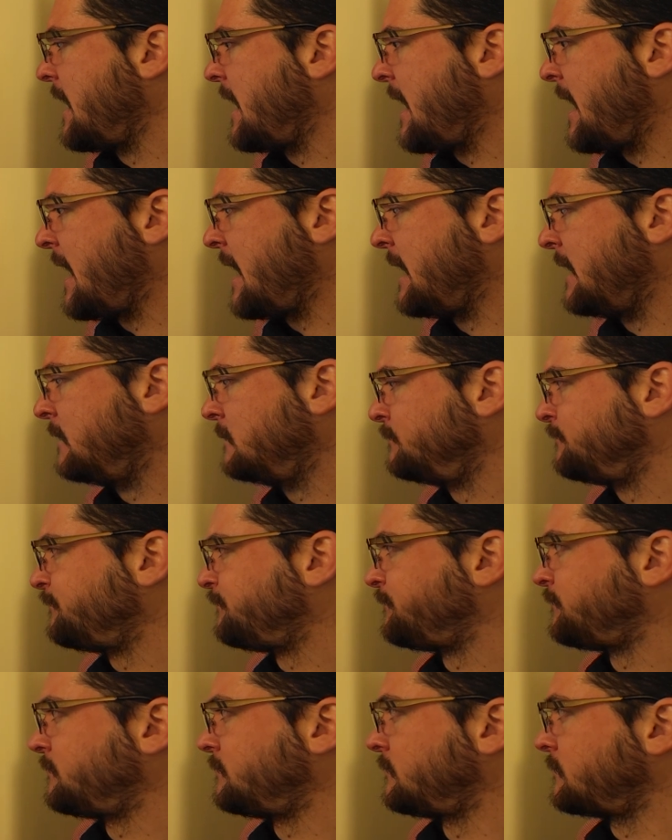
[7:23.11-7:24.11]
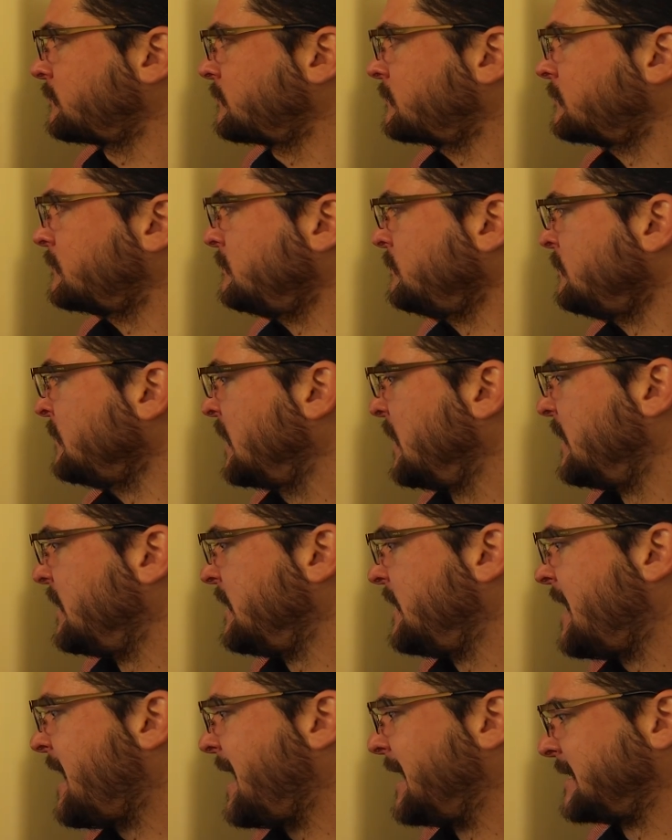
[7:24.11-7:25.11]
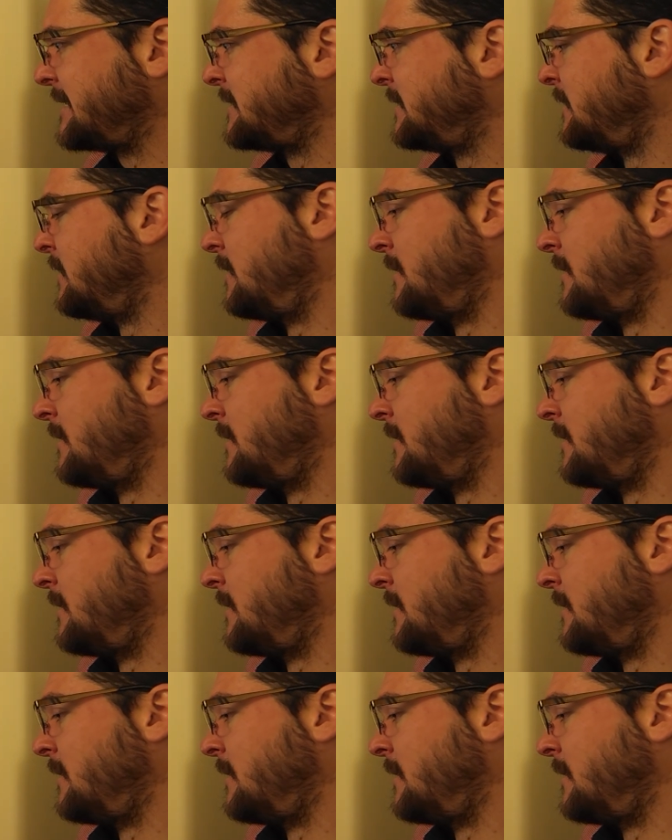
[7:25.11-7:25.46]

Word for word: And yes,